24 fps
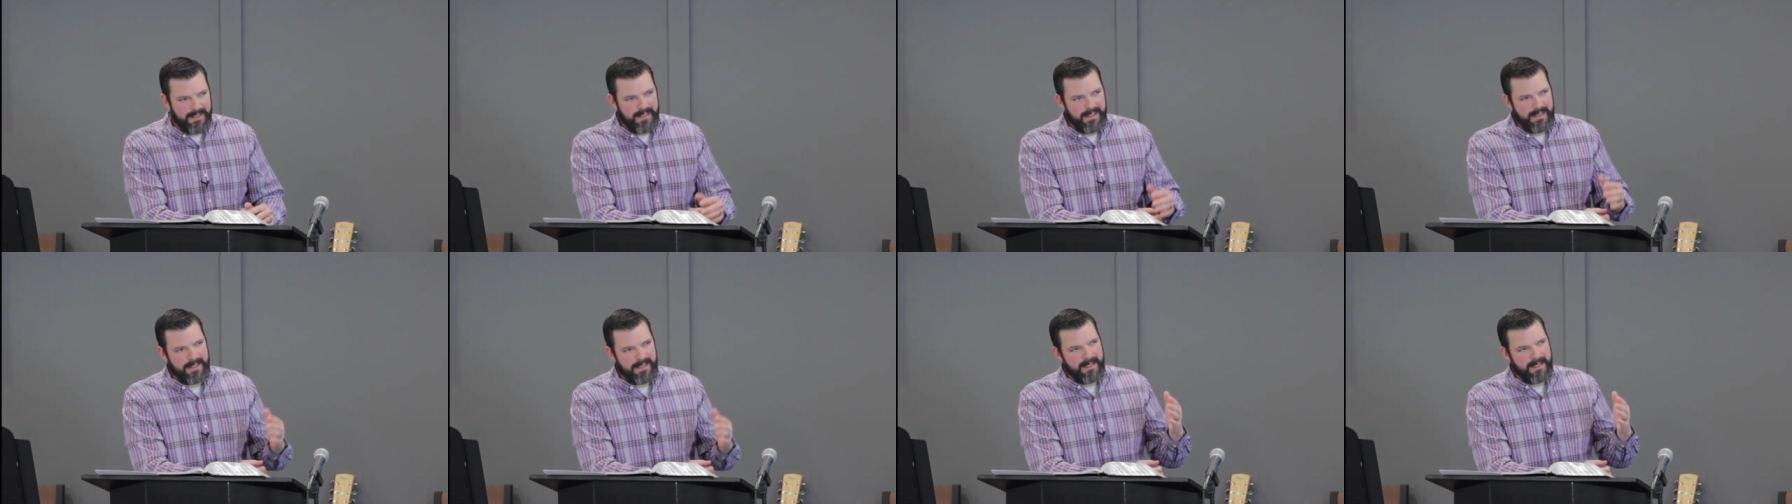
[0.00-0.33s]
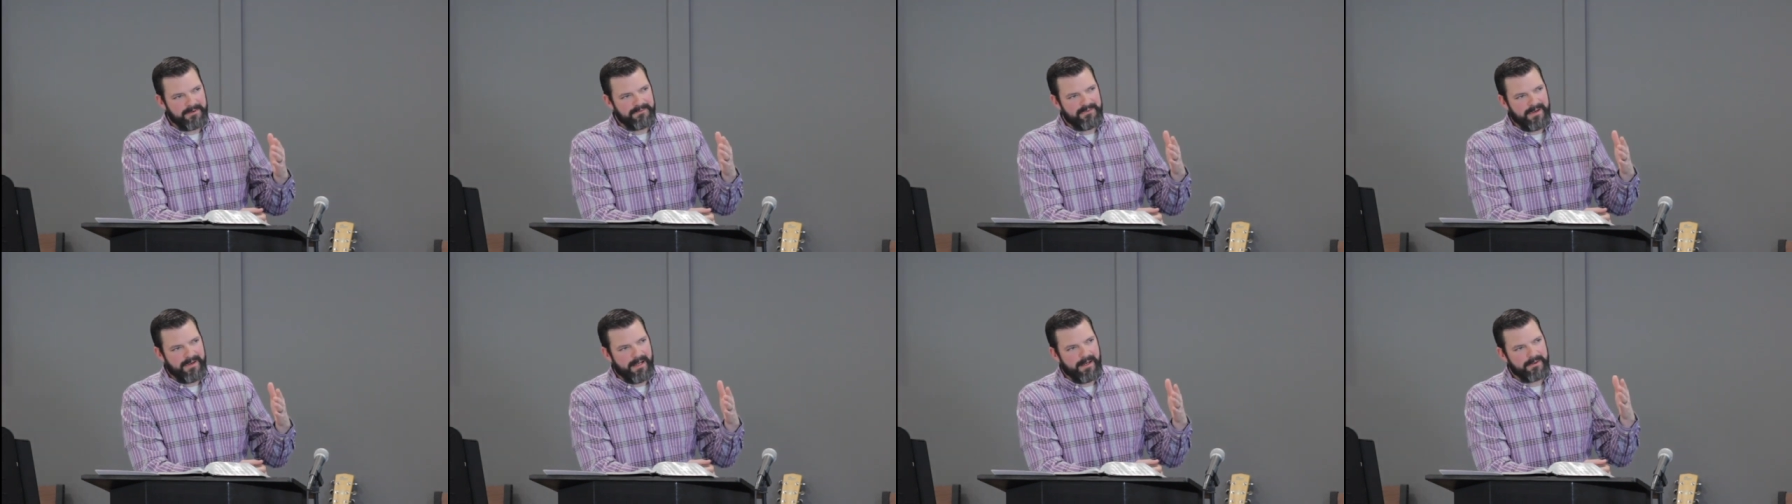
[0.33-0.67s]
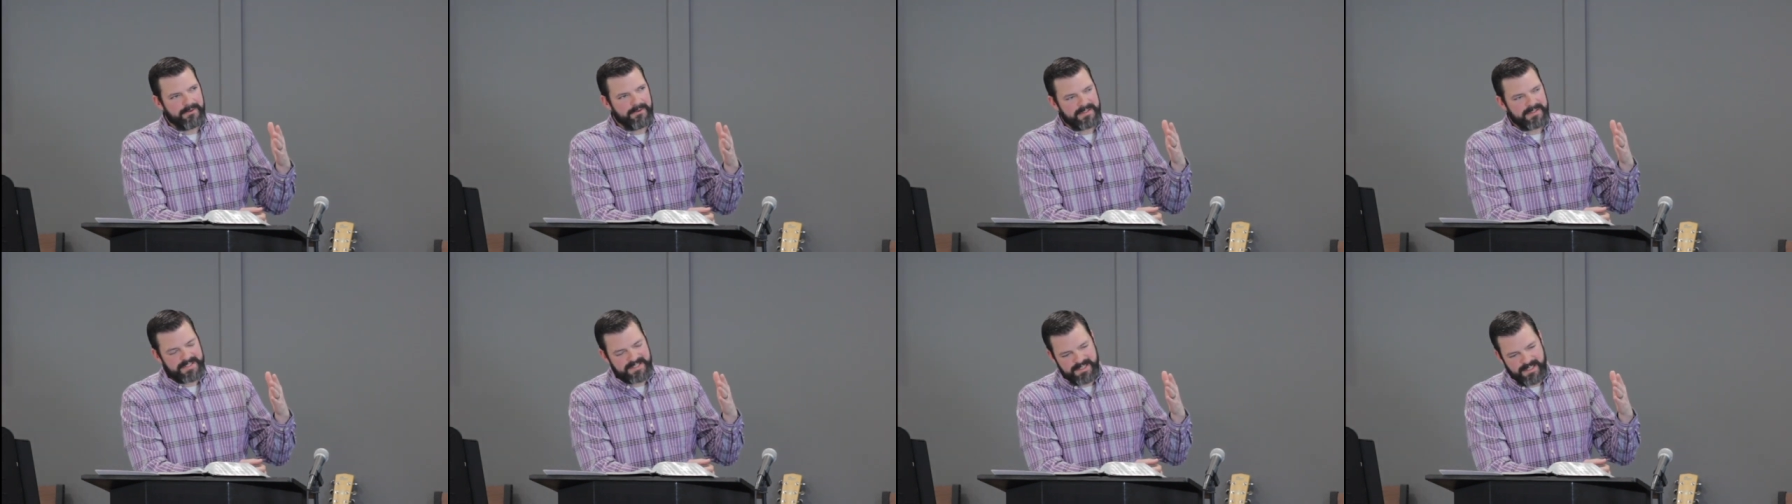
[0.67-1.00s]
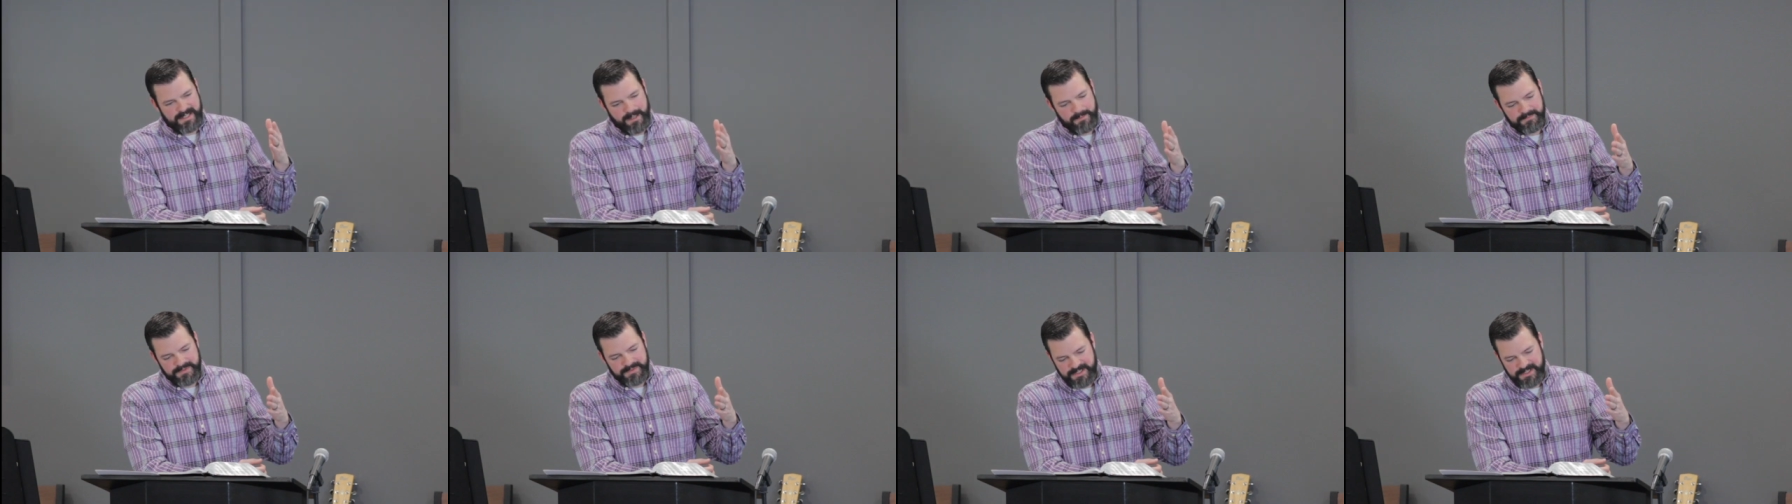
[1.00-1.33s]
And I found
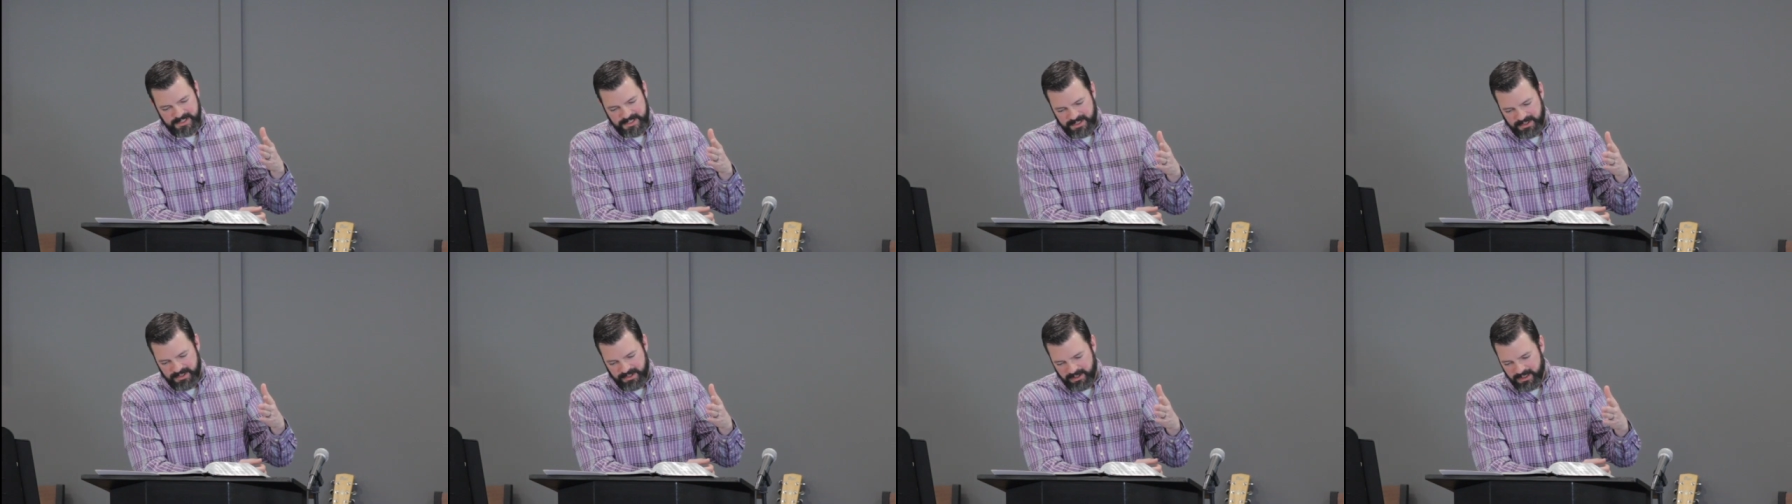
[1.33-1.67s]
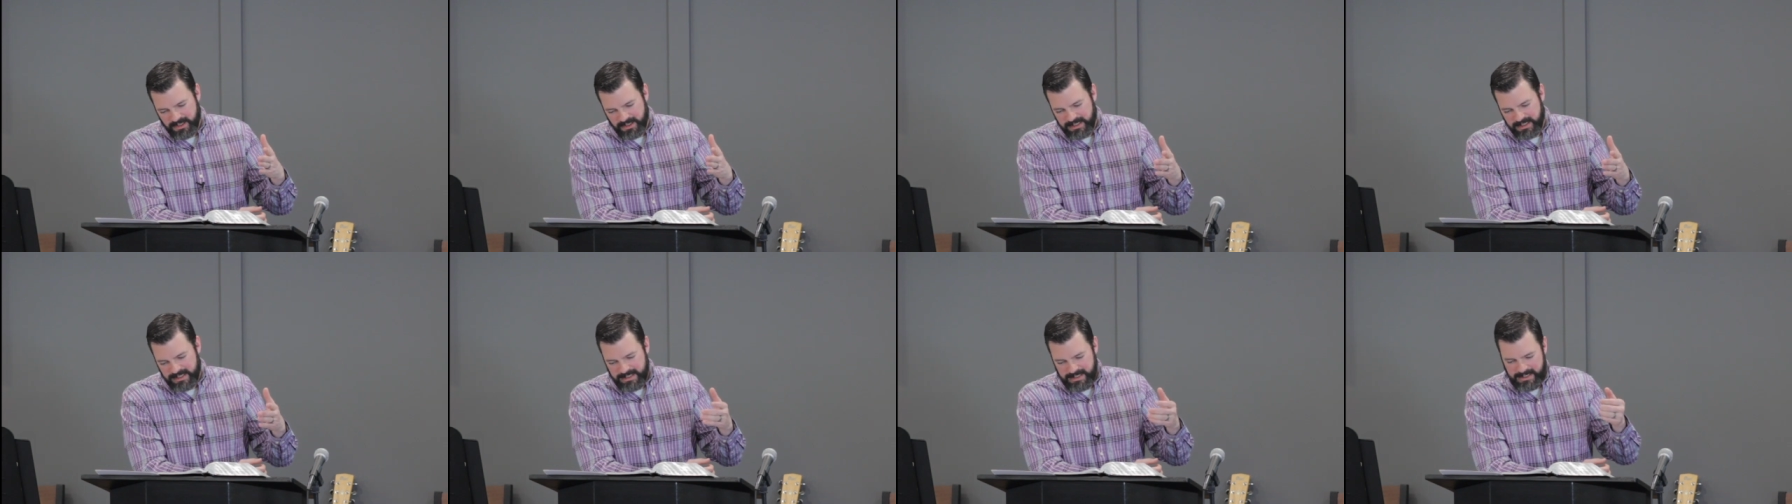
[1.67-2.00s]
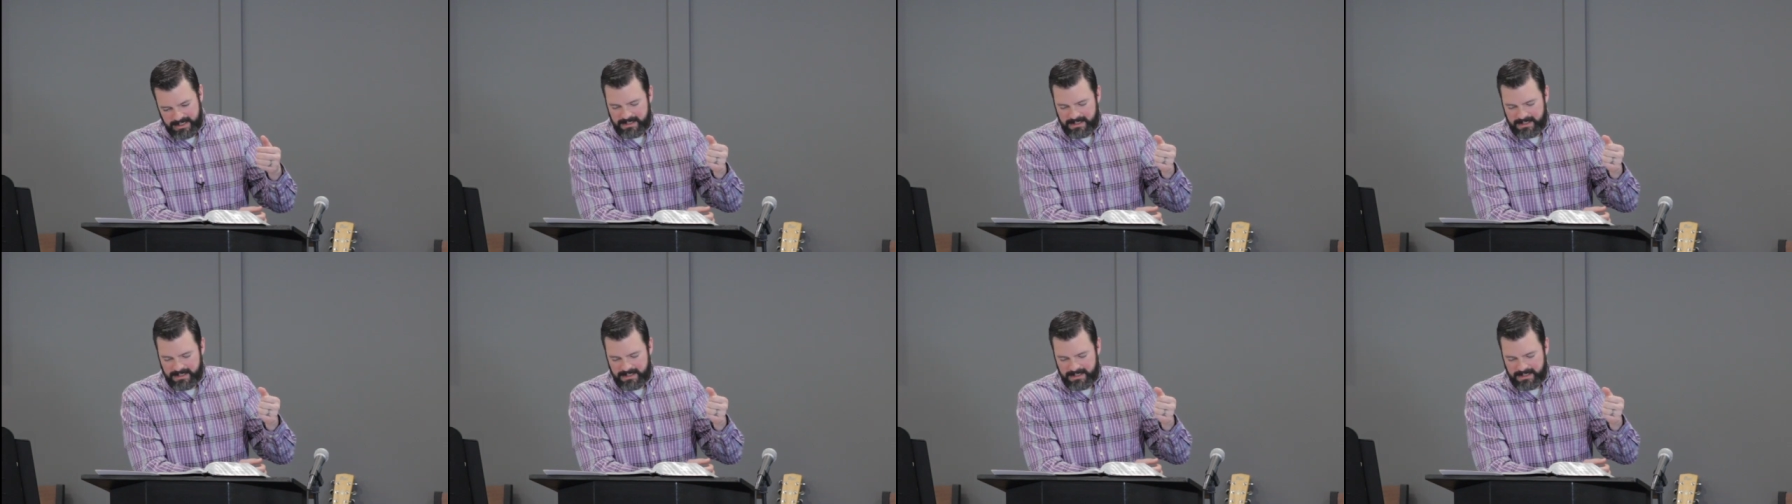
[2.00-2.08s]
some security